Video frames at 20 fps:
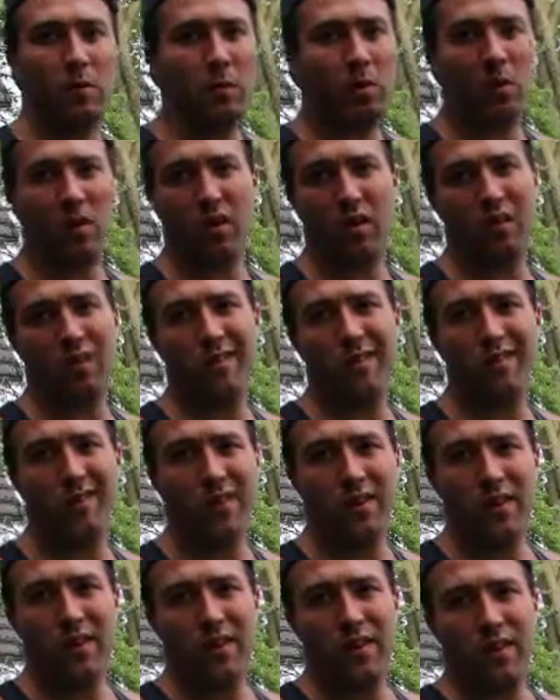more.
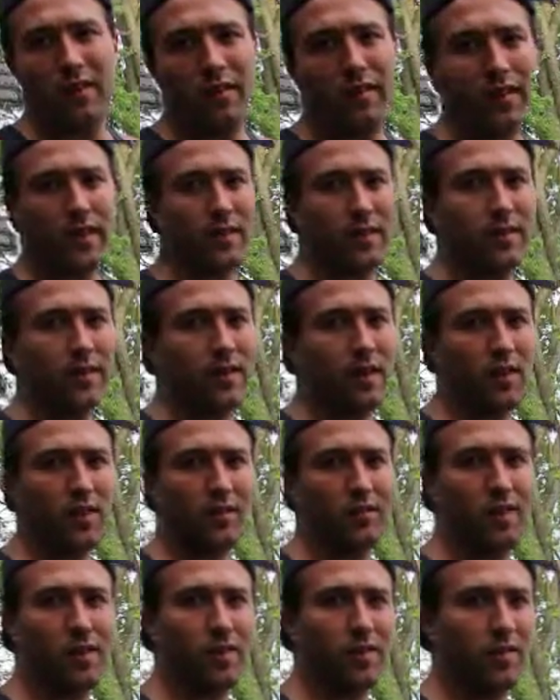That's
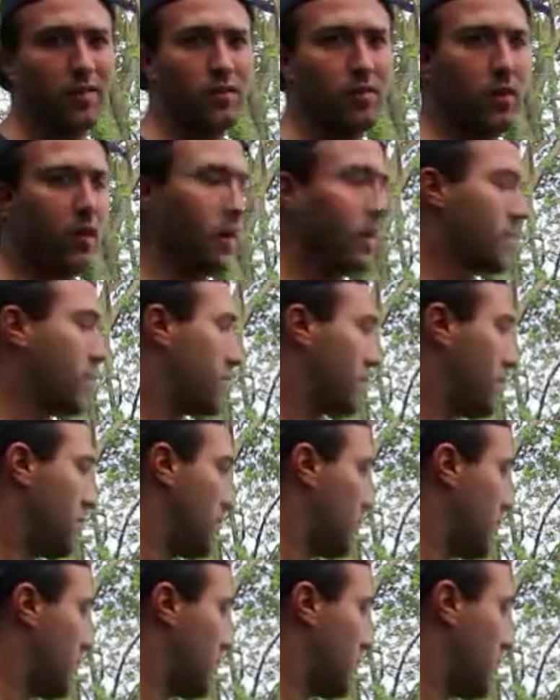what I do, guys.
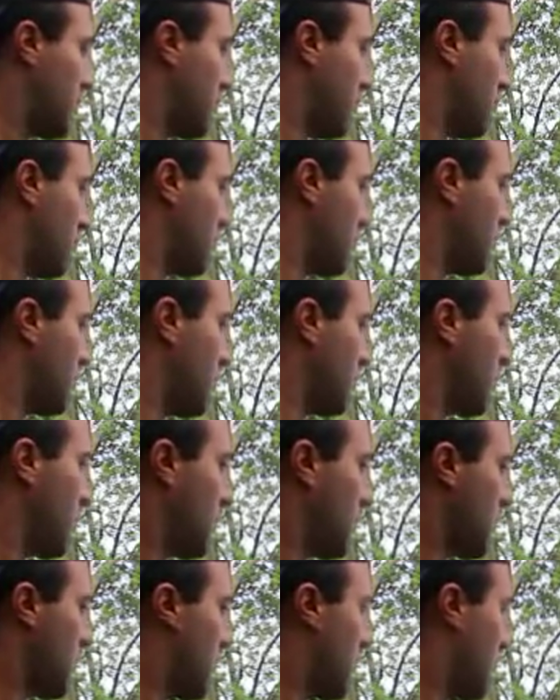It doesn't really
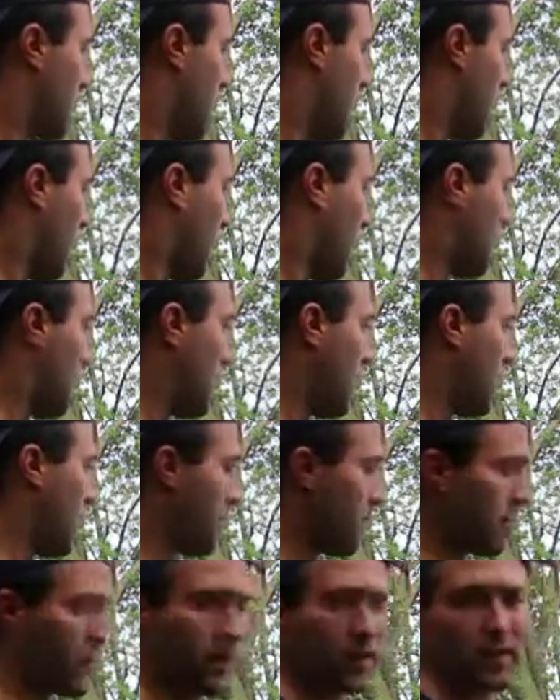matter.
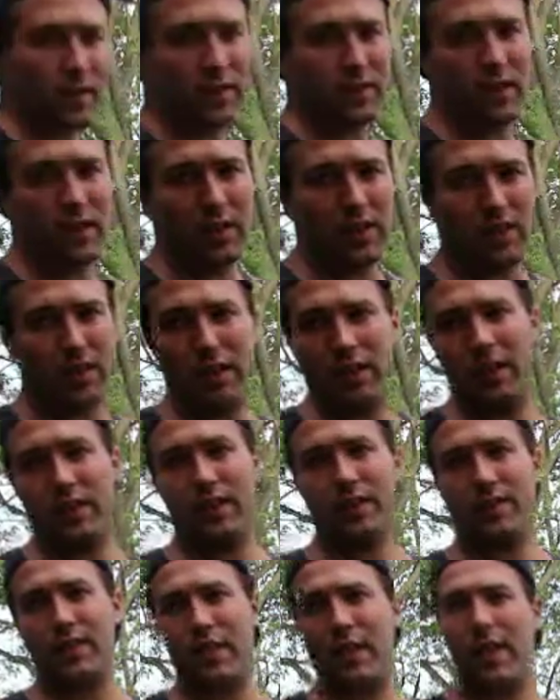I'm not going to tell you like
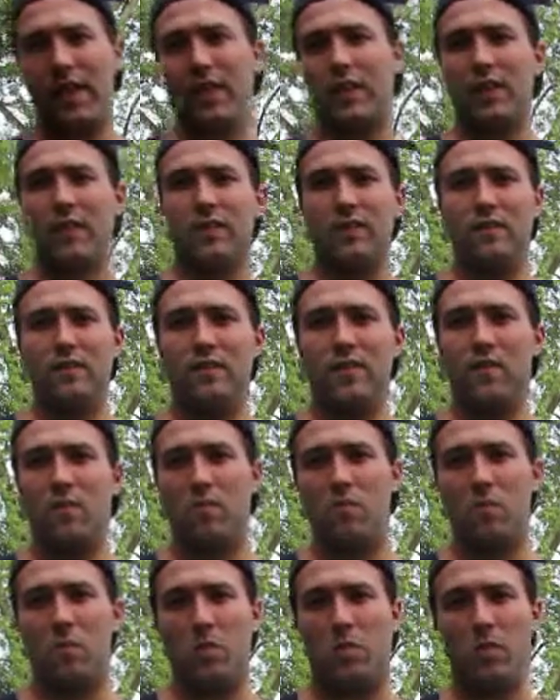exactly
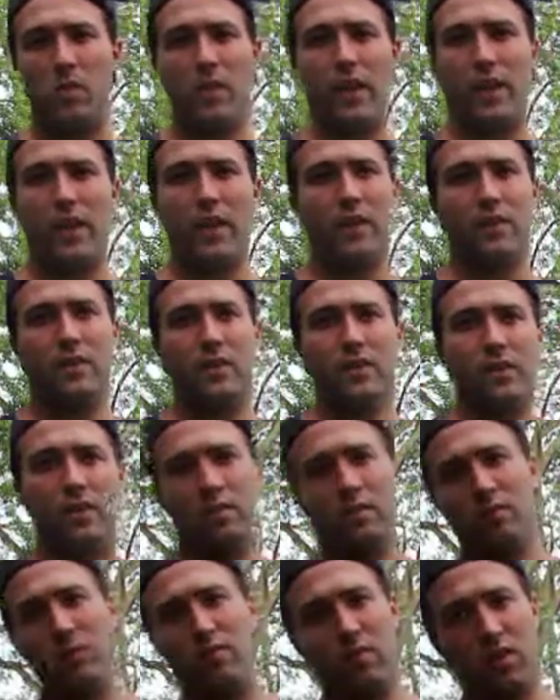0.8
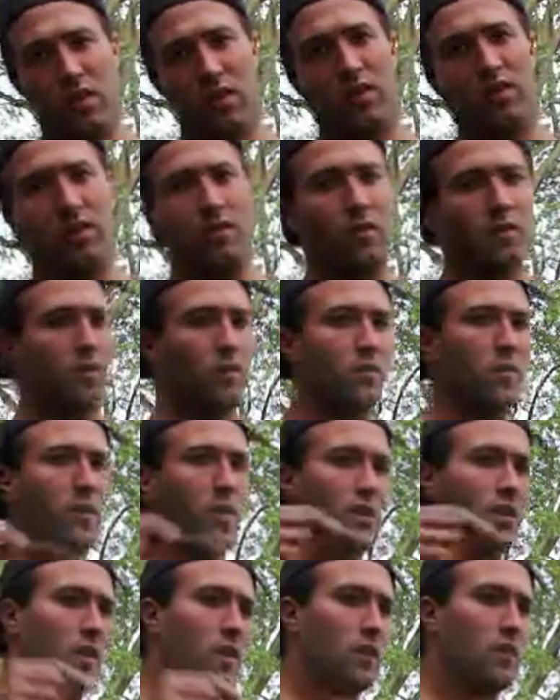to 1 or
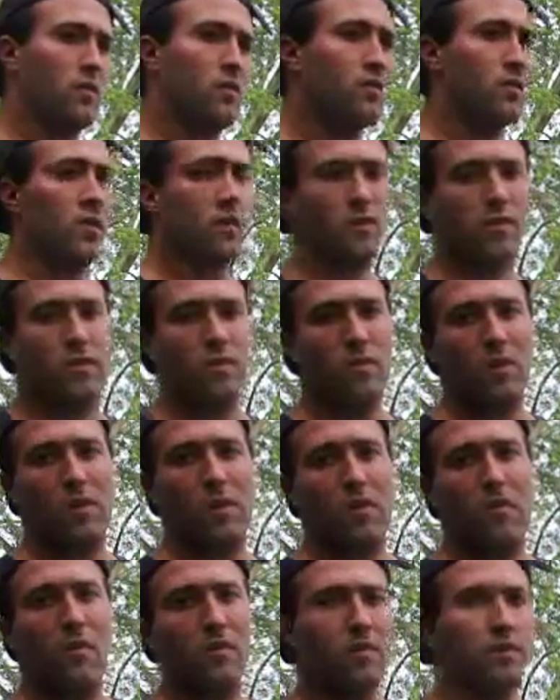1 to 1,